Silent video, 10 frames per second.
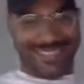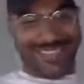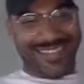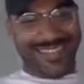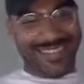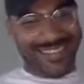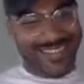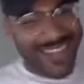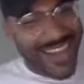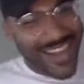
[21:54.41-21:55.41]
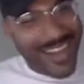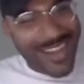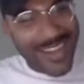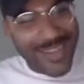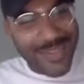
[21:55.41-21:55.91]
Uh,
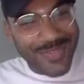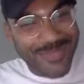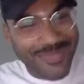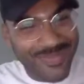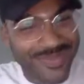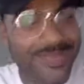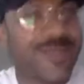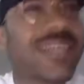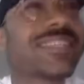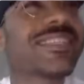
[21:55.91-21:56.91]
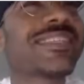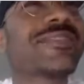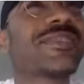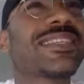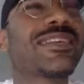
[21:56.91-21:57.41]
um,
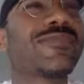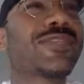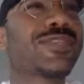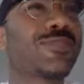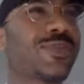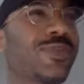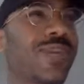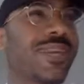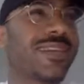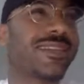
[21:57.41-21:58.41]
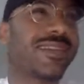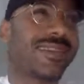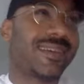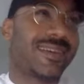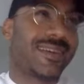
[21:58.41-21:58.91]
racism, the difference between.
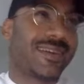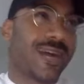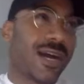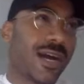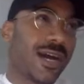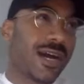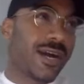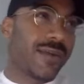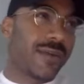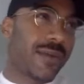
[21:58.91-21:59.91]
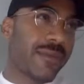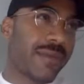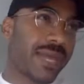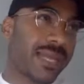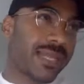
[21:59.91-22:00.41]
Um, I
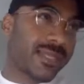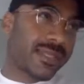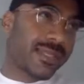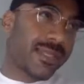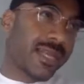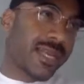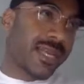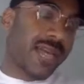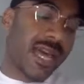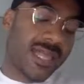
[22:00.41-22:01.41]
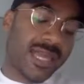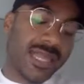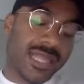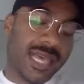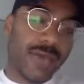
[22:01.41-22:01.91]
mean, I
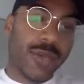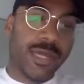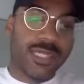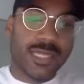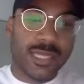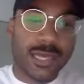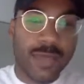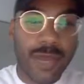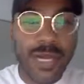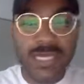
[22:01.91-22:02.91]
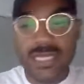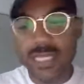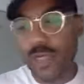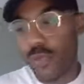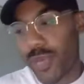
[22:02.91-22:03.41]
think that America, America's a
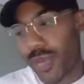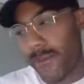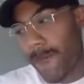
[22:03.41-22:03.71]
little bit